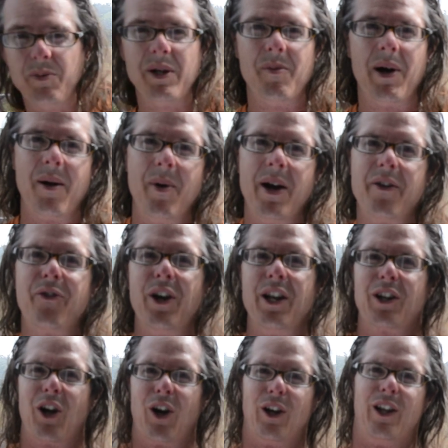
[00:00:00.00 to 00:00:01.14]
me by my
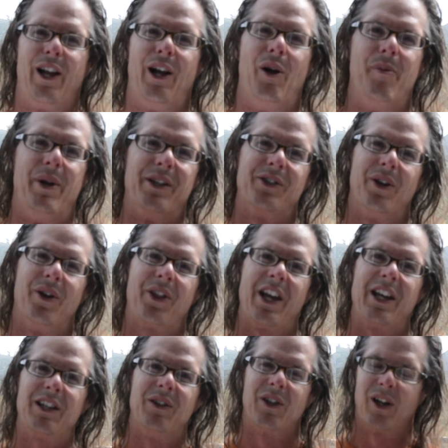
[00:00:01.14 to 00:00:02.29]
friend Carla Elman, so
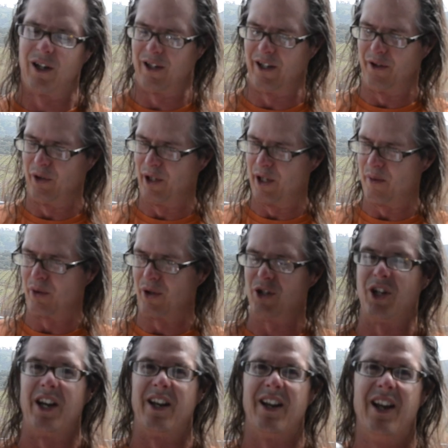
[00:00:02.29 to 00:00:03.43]
thank you, Carla. I really
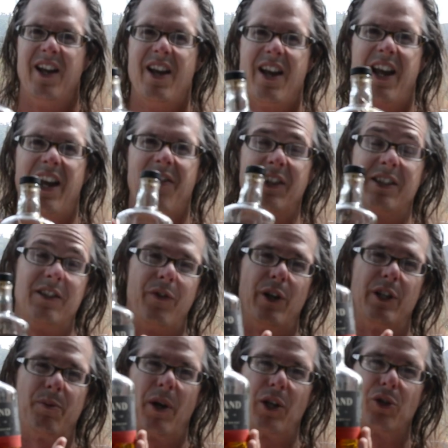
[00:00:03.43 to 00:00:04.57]
appreciate it. And this is a
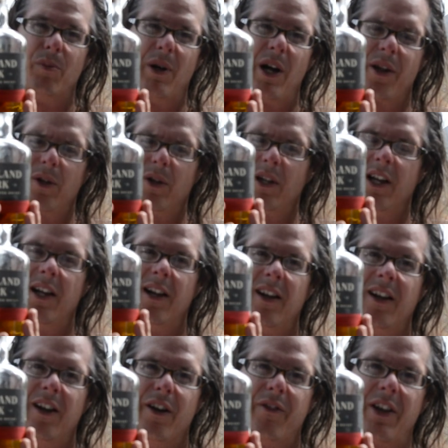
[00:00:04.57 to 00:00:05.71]
very special bottle
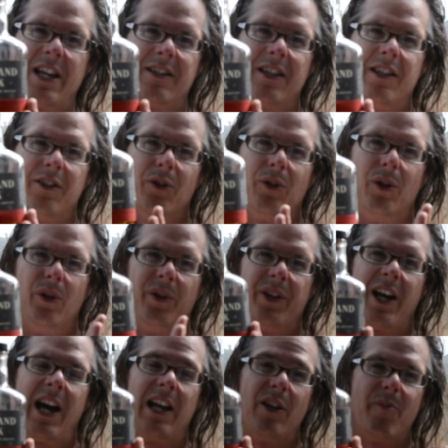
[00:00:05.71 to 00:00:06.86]
of 18-year-old
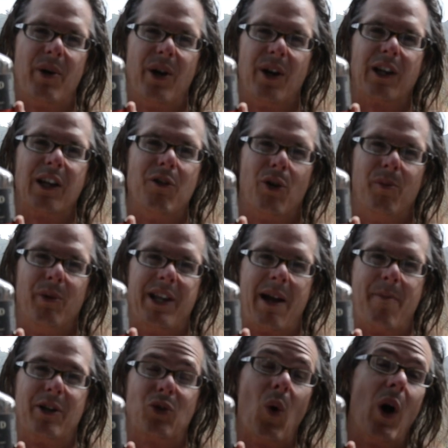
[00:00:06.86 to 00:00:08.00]
Highland Park, and normally
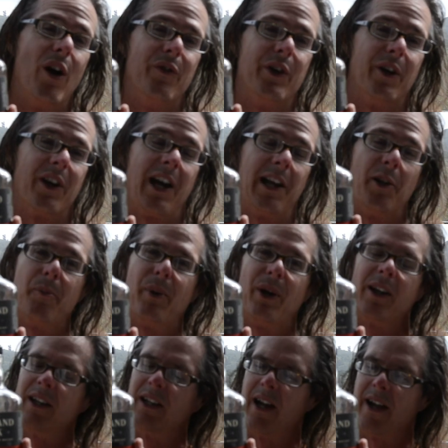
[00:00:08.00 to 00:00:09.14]
I'm a 12-year Highland
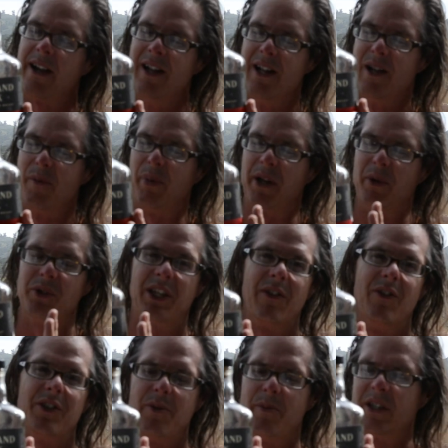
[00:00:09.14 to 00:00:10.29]
Park guy, but it was
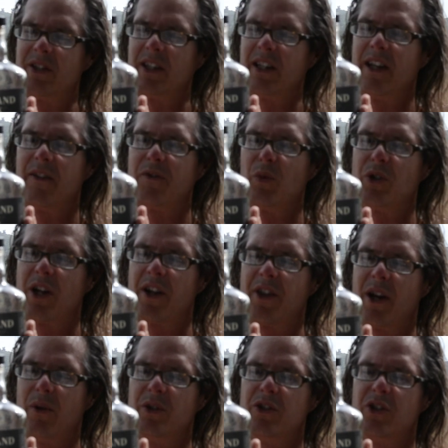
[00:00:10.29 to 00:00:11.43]
given to me as a gift, which I
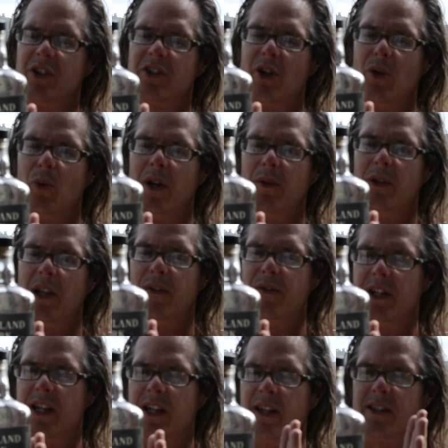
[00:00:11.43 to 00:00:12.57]
thought was just so
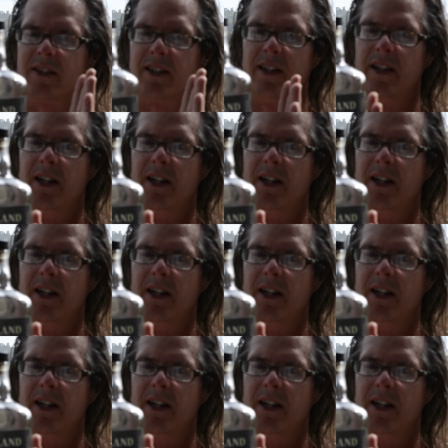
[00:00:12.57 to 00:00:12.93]
lovely. And it's